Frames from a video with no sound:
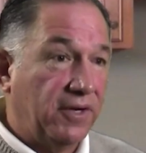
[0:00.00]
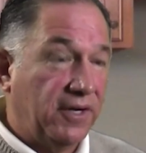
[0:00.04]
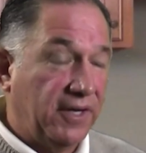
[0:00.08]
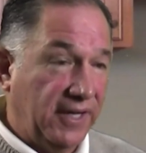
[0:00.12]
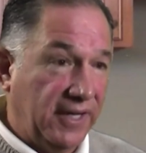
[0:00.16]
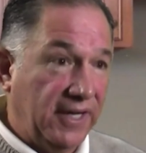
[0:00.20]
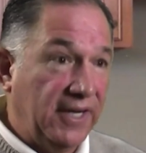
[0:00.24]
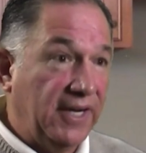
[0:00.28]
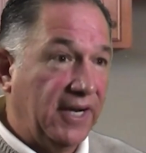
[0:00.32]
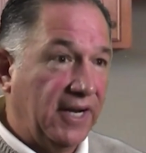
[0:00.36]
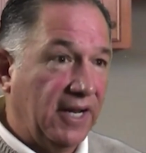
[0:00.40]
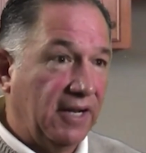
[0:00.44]
your
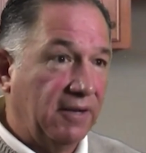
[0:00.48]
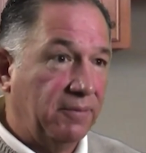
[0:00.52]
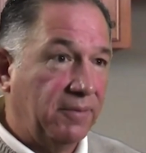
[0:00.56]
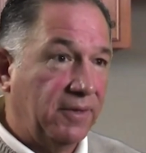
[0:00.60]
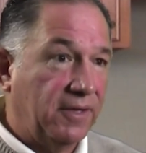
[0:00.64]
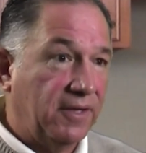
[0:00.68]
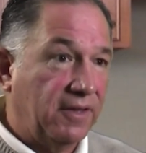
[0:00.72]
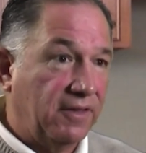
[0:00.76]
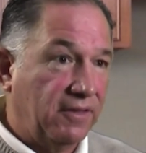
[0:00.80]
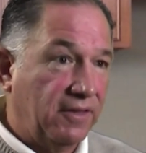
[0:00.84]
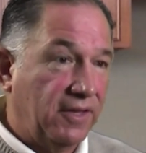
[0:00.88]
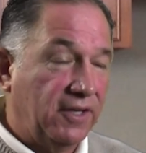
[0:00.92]
heating
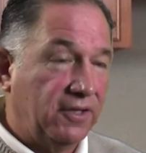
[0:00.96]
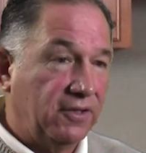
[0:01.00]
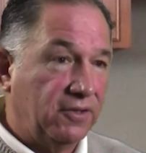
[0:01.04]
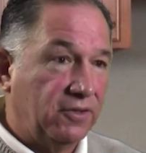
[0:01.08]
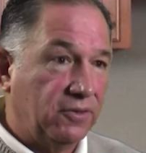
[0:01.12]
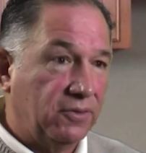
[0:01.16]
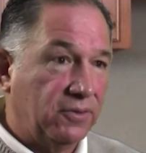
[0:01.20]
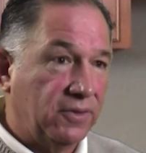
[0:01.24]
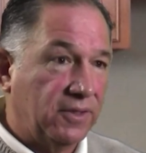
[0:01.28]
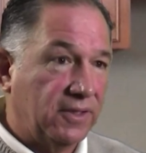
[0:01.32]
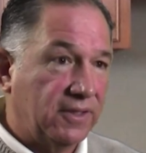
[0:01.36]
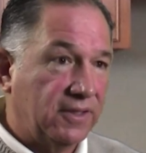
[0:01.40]
element then
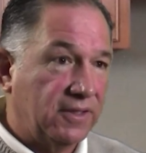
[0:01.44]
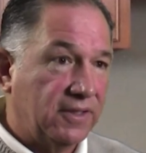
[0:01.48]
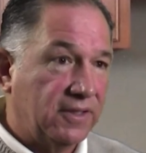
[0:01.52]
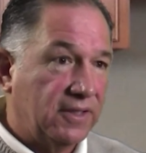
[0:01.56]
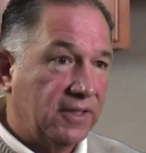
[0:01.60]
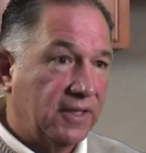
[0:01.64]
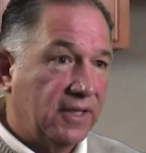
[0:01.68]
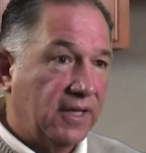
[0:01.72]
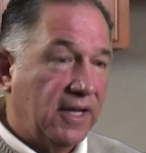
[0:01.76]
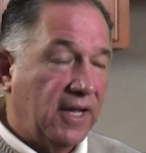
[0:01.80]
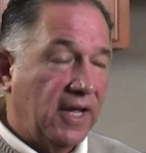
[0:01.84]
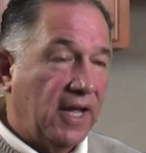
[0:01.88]
do it
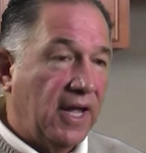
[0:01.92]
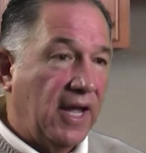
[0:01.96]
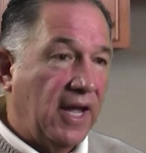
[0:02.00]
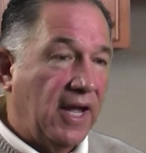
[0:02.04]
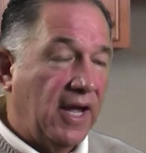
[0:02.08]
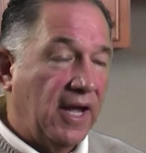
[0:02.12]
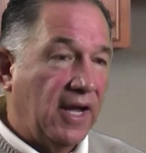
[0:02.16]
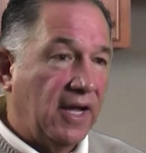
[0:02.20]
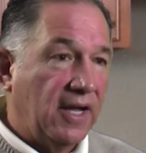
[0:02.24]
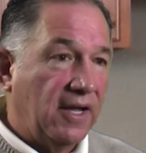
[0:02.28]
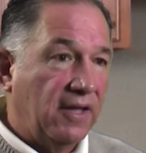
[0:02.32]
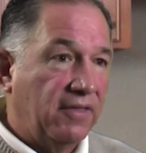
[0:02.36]

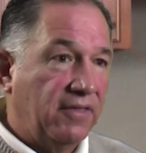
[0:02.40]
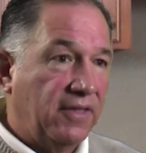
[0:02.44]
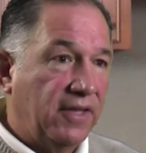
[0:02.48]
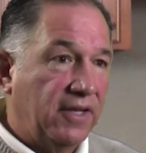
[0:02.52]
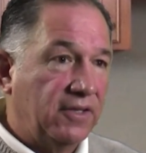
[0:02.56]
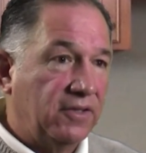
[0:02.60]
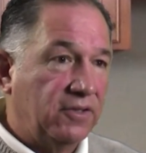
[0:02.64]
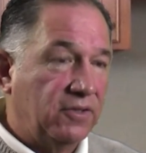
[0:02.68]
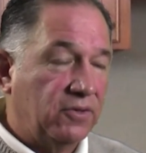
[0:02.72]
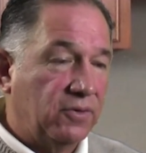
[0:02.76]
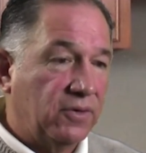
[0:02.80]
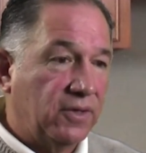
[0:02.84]
uh,
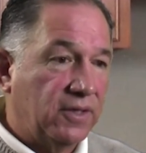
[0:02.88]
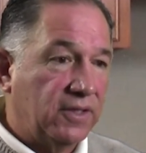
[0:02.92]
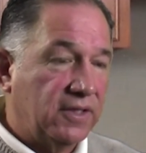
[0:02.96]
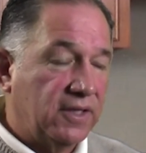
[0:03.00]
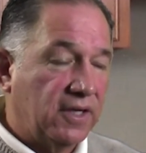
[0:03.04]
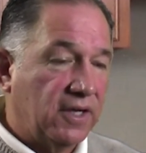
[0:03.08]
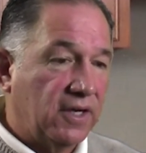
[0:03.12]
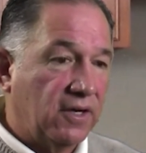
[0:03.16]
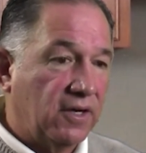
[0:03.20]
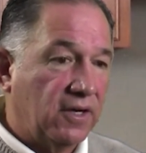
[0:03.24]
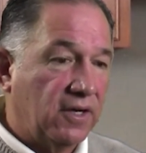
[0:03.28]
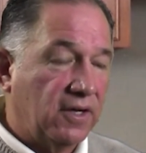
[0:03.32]
then do it
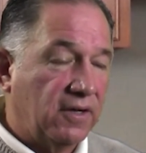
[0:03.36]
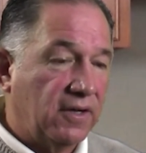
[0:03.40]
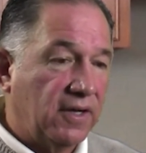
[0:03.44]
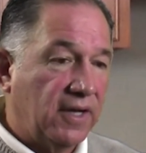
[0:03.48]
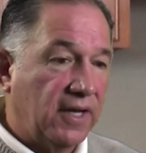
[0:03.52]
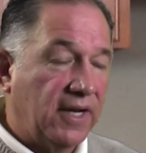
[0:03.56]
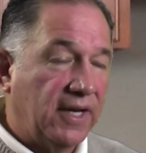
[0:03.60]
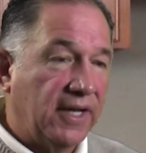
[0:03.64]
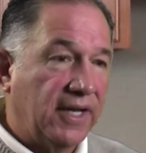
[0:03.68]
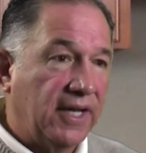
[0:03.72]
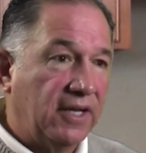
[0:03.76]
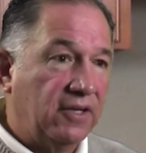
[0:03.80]
uh,
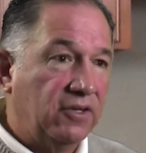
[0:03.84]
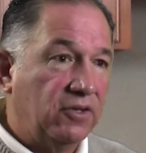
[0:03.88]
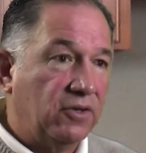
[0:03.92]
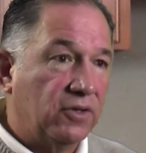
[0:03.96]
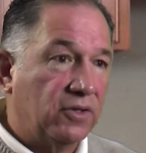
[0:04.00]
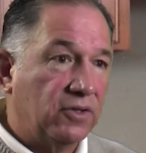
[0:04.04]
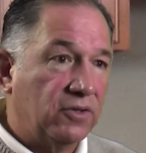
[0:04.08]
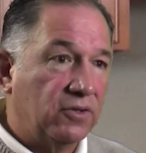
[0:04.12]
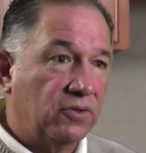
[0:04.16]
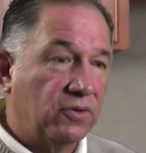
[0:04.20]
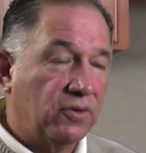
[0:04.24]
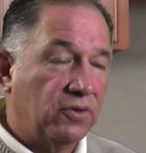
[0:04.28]
and again you
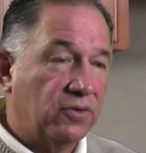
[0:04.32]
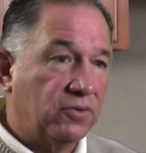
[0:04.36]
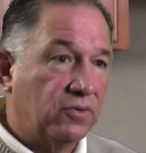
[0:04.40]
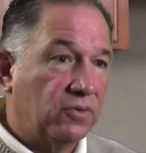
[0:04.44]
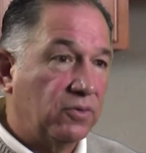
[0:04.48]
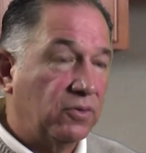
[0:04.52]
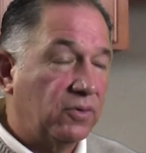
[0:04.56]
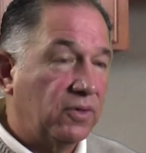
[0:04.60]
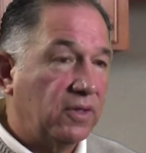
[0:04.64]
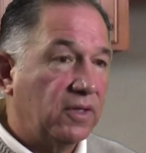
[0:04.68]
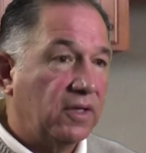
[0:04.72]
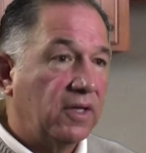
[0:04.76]
can do it
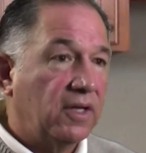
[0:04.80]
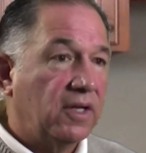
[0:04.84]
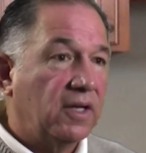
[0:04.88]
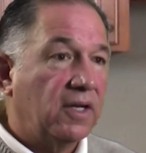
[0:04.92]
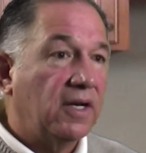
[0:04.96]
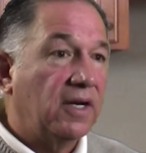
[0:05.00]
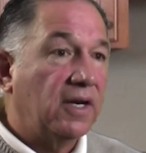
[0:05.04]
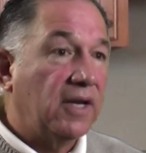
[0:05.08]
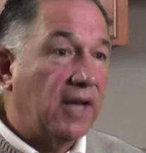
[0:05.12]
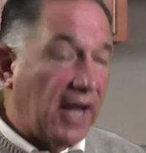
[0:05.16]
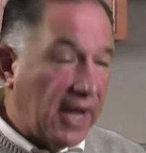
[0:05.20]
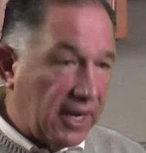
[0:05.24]
through
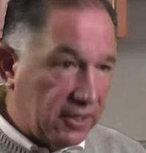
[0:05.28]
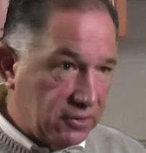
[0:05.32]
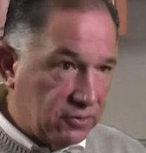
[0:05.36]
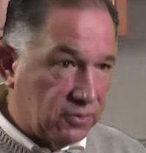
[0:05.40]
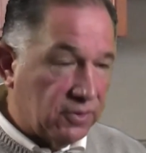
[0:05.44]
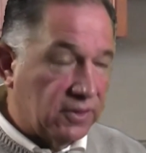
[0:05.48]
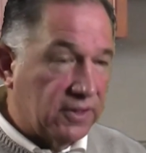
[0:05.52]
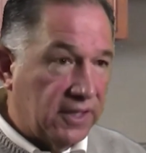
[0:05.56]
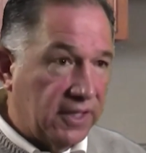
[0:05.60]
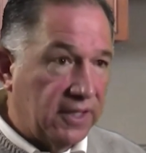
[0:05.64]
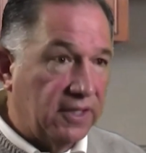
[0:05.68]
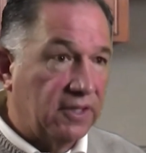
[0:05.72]

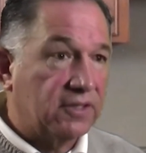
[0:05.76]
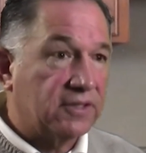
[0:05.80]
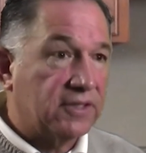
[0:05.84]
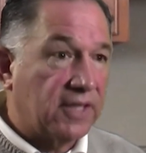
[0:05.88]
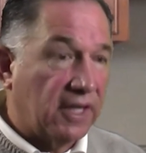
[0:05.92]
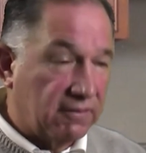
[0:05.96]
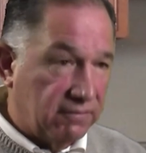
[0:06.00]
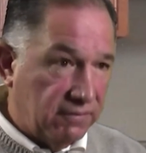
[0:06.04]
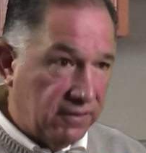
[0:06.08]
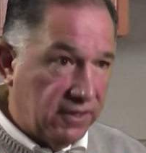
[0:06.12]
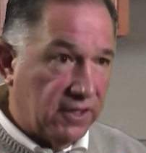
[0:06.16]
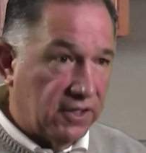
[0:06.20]
natural cleaners
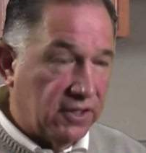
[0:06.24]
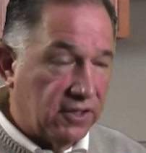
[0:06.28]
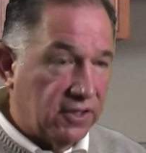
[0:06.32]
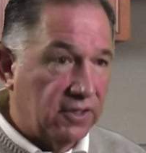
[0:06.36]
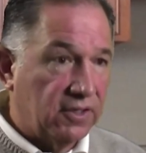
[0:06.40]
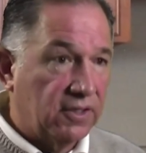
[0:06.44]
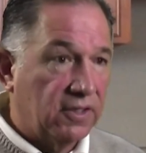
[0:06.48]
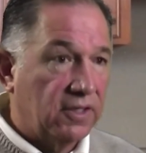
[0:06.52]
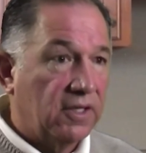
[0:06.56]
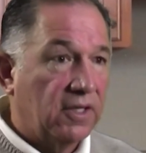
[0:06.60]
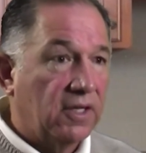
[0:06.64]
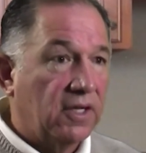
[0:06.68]
like vinegar